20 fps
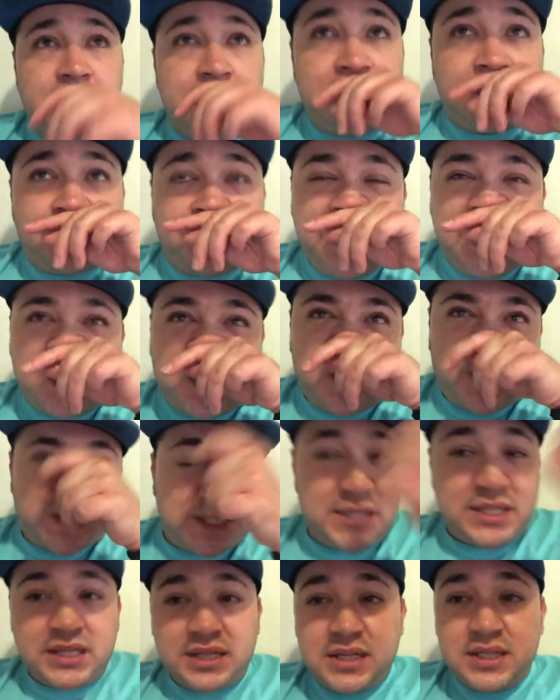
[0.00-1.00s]

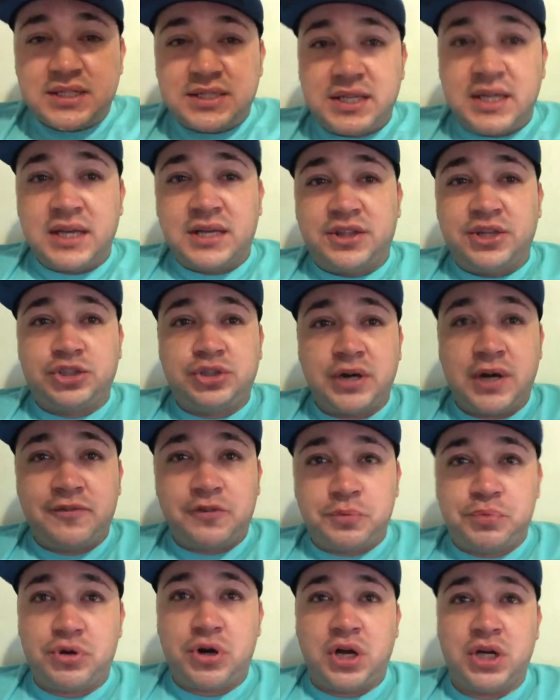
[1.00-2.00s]
resources like the Trevor
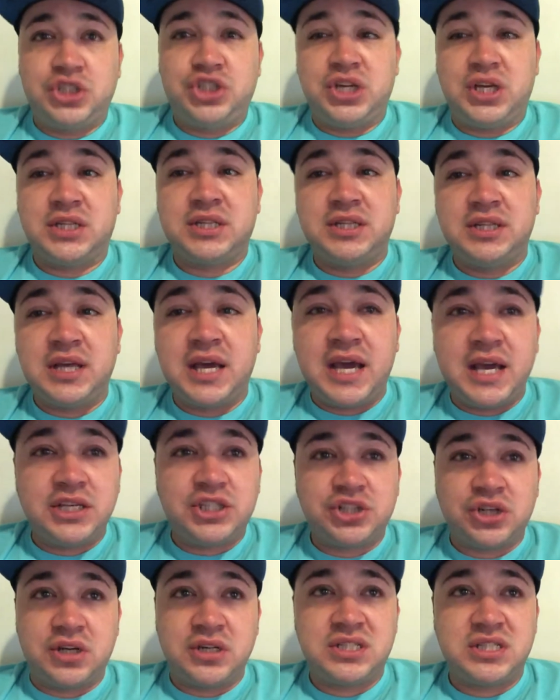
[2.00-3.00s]
Project and the
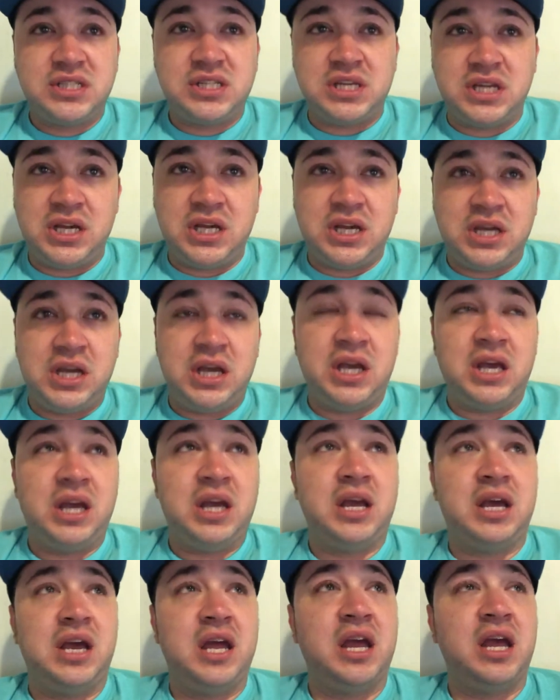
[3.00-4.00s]

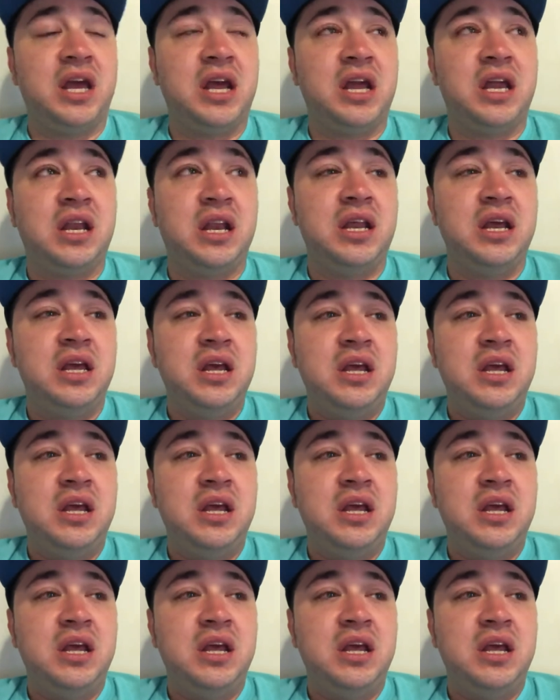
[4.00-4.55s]
HRC and